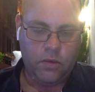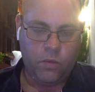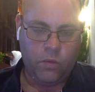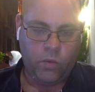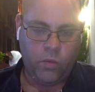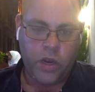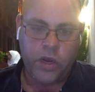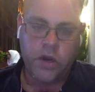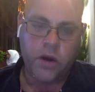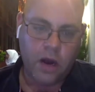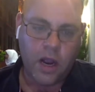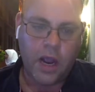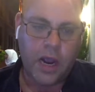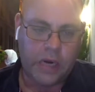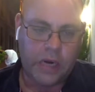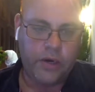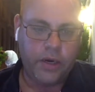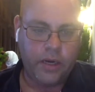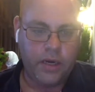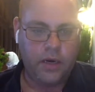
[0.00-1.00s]
when you're
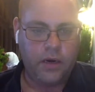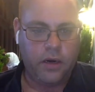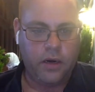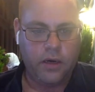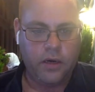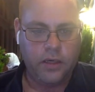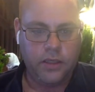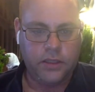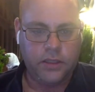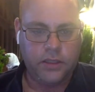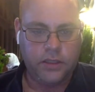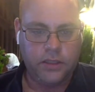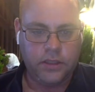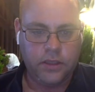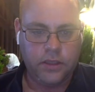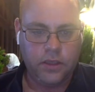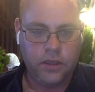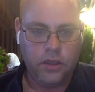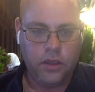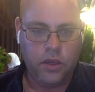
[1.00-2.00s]
hiring an artist,
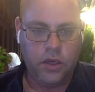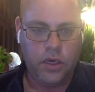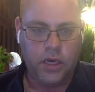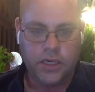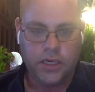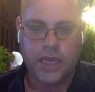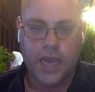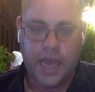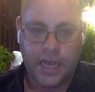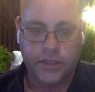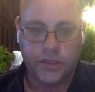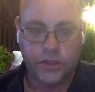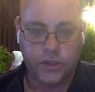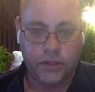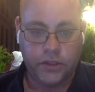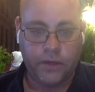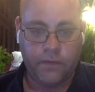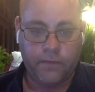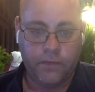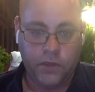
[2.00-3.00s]
you need to ask
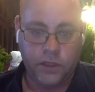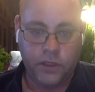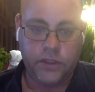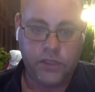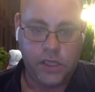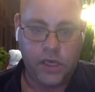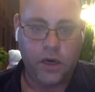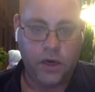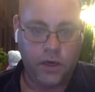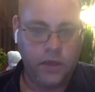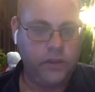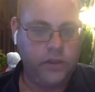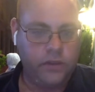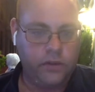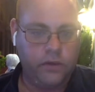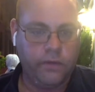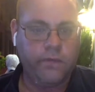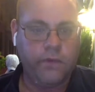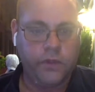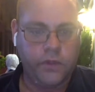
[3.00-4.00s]
yourself, does the artist
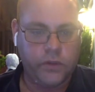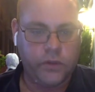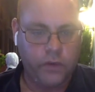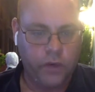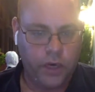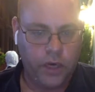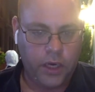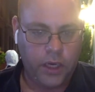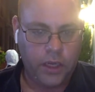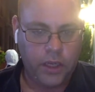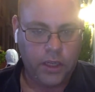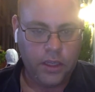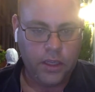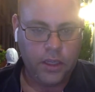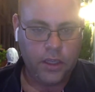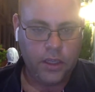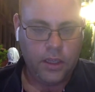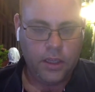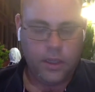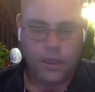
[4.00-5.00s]
serve the story?
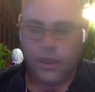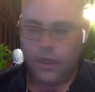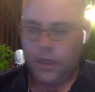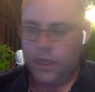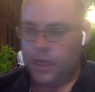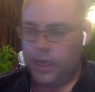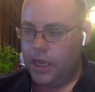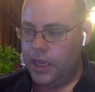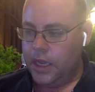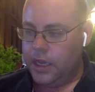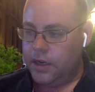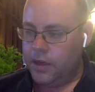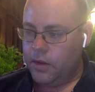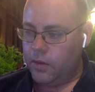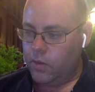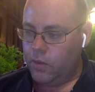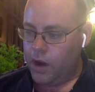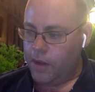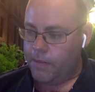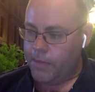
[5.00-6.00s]
And
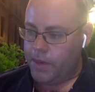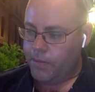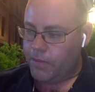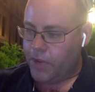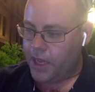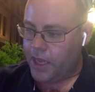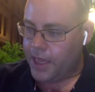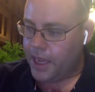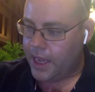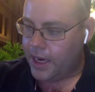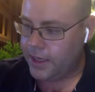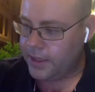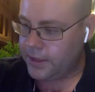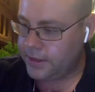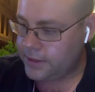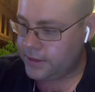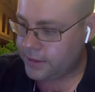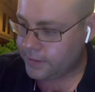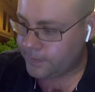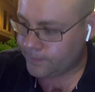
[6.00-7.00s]
what I mean by that
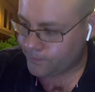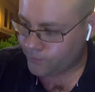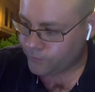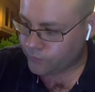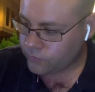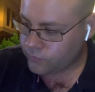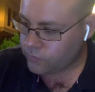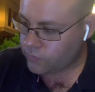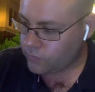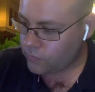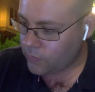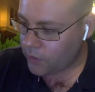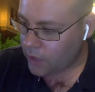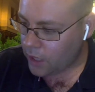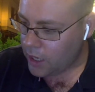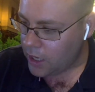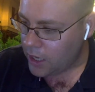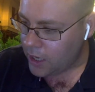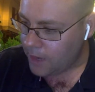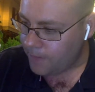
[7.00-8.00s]
is,
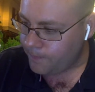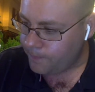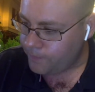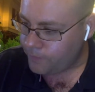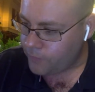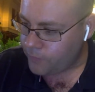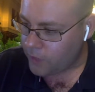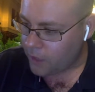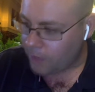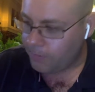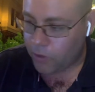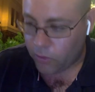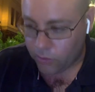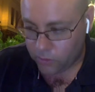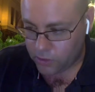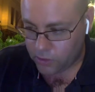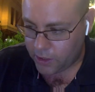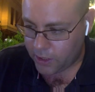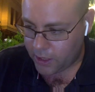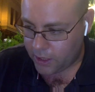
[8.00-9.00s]
I'm going to,
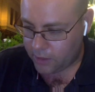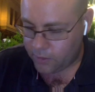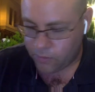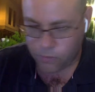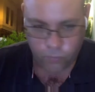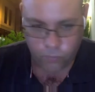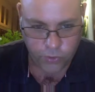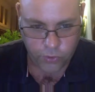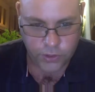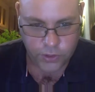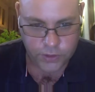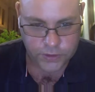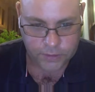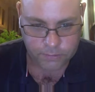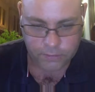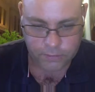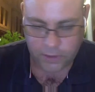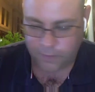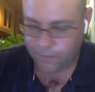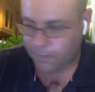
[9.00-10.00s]
again, read you
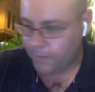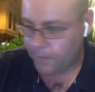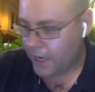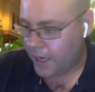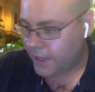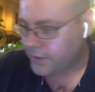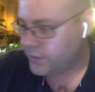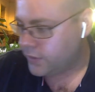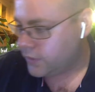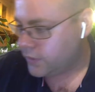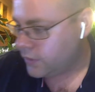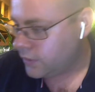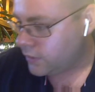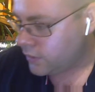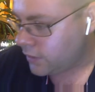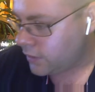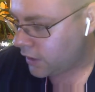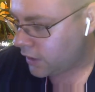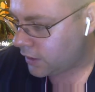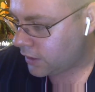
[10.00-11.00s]
something from Eisner,
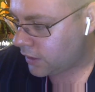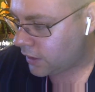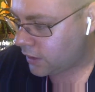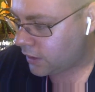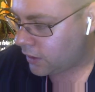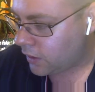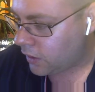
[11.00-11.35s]
and then